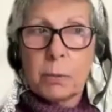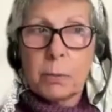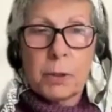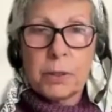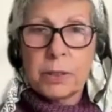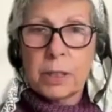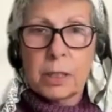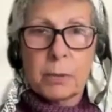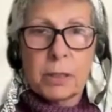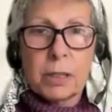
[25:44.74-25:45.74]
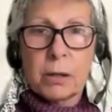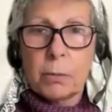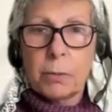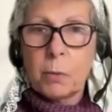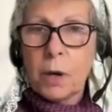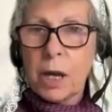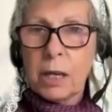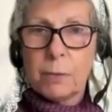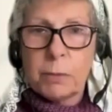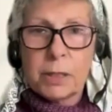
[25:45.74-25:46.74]
person. I'm a terrible
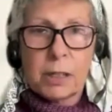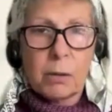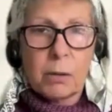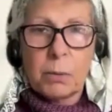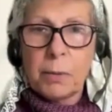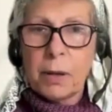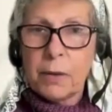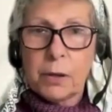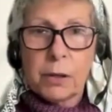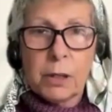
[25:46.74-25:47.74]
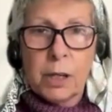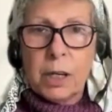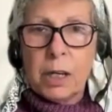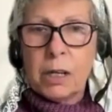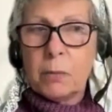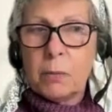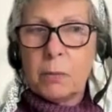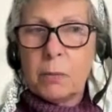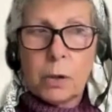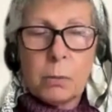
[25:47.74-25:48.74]
wife. I'm a terrible mother. I'm
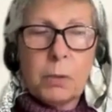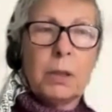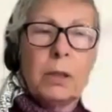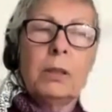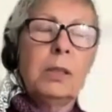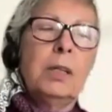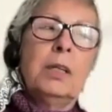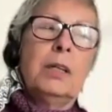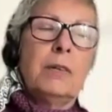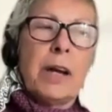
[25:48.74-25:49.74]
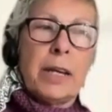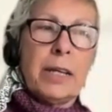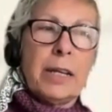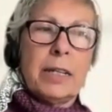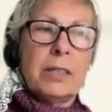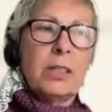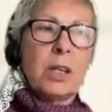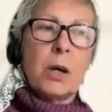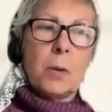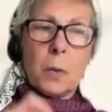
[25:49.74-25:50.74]
horrible. Right. And
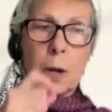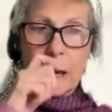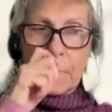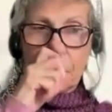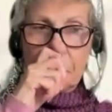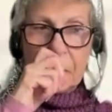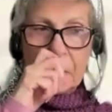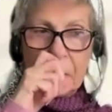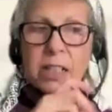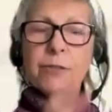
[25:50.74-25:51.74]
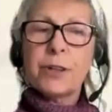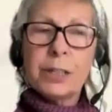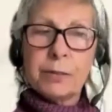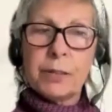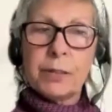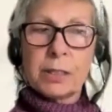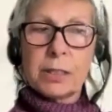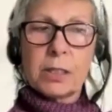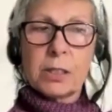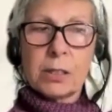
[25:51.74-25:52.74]
so until a friend of
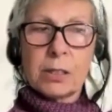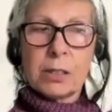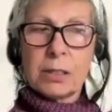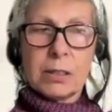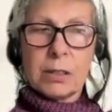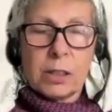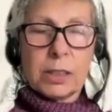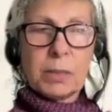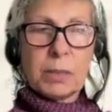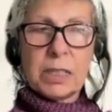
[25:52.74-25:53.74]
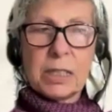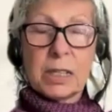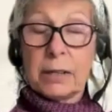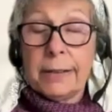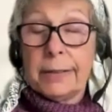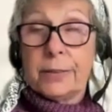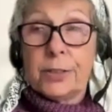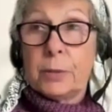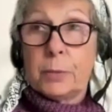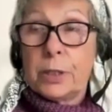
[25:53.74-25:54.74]
his looked at me and he said, I don't
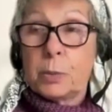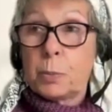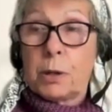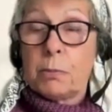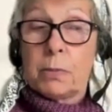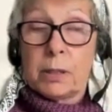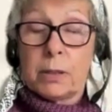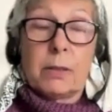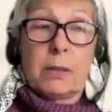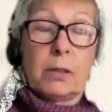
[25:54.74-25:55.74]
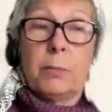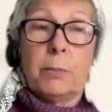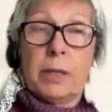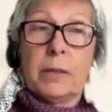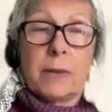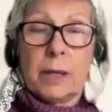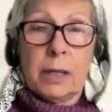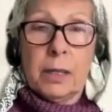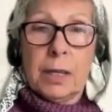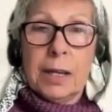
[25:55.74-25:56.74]
understand what his problem is. You're
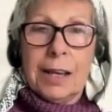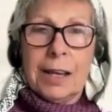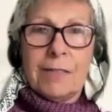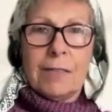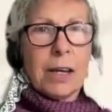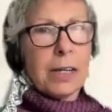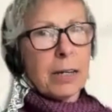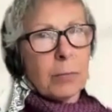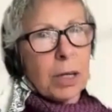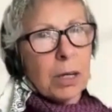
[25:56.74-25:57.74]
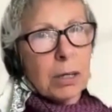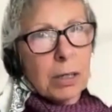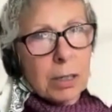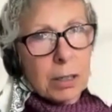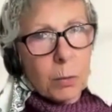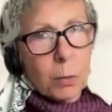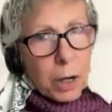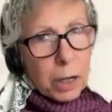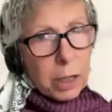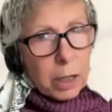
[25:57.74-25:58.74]
amazing. Right. And I'm like, what?